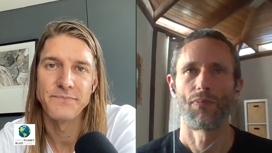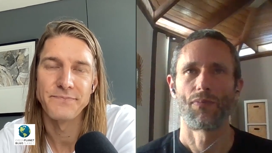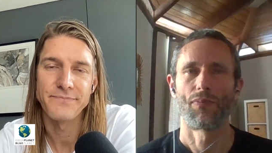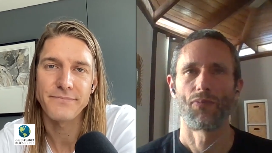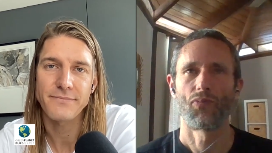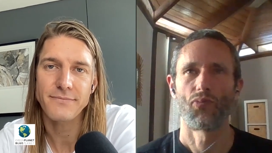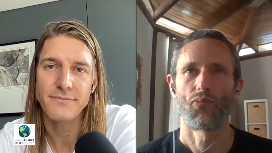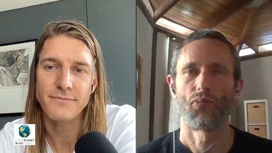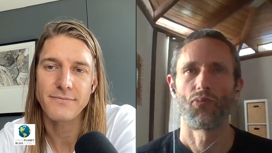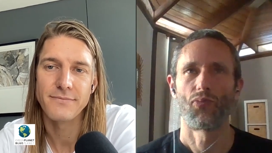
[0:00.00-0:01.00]

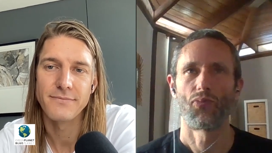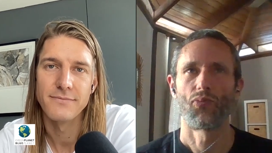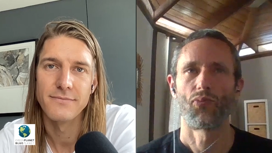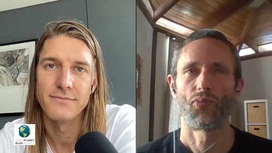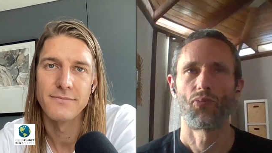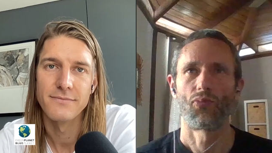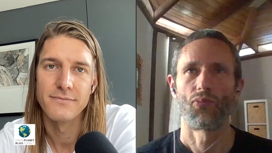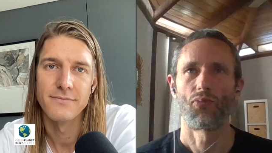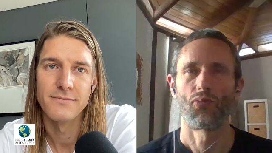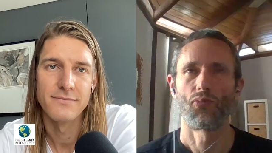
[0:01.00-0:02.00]

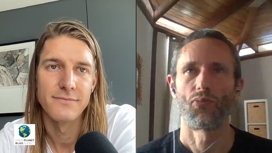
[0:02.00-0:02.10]
No one is speaking in this clip.